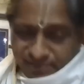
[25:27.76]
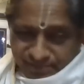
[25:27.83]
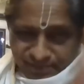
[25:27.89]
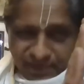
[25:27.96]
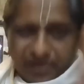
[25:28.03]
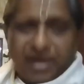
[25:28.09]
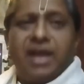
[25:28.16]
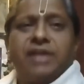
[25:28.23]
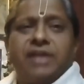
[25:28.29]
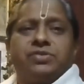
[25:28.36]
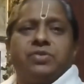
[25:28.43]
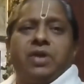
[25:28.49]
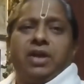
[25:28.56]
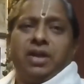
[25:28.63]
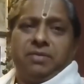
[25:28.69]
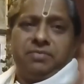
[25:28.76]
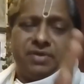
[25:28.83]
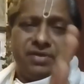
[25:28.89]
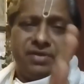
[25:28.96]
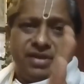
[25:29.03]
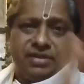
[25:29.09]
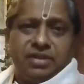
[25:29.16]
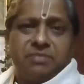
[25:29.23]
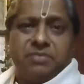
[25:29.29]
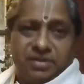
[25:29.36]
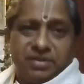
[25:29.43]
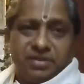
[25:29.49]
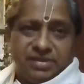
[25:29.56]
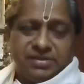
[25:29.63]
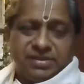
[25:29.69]
One has to adopt the other
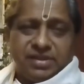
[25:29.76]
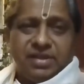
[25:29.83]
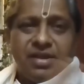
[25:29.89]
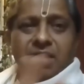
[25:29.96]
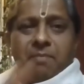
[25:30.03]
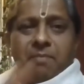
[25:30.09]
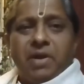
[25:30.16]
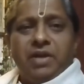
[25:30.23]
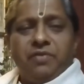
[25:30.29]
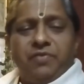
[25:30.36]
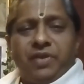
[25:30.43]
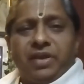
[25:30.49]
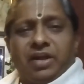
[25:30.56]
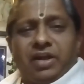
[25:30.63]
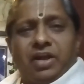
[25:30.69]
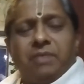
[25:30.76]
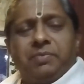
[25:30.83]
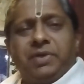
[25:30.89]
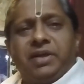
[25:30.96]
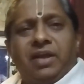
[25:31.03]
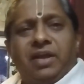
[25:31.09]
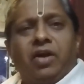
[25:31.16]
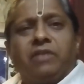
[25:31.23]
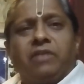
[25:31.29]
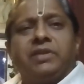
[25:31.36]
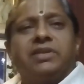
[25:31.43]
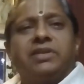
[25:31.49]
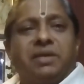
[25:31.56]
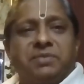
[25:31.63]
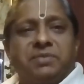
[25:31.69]
margas, but if you can adopt it along
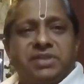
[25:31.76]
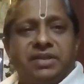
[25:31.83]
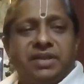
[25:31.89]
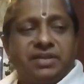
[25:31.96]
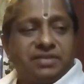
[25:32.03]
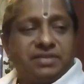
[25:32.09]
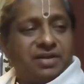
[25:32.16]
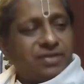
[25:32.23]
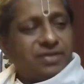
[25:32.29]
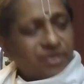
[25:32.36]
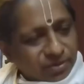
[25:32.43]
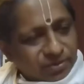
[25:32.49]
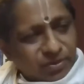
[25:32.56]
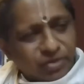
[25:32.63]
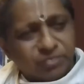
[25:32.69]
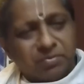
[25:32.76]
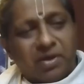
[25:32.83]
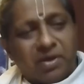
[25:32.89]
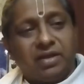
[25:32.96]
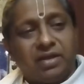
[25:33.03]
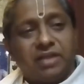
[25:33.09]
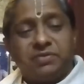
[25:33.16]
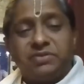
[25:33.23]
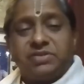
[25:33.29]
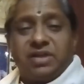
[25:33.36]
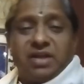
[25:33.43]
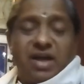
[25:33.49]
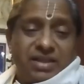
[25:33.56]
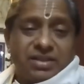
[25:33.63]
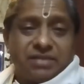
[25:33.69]
with Nama Sankirtana, those margas which
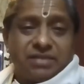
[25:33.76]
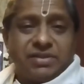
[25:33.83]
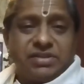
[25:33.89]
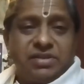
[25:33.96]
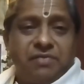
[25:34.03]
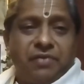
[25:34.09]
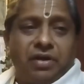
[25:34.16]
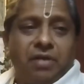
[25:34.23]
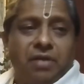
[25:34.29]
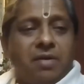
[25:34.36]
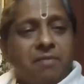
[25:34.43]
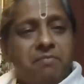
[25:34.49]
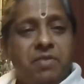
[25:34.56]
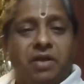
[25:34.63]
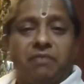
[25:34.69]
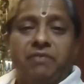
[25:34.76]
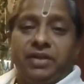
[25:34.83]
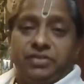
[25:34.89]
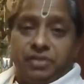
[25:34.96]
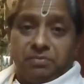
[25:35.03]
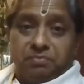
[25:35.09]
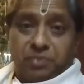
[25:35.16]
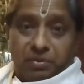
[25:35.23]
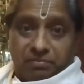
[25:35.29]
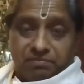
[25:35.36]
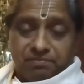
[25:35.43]
are otherwise difficult become very simple.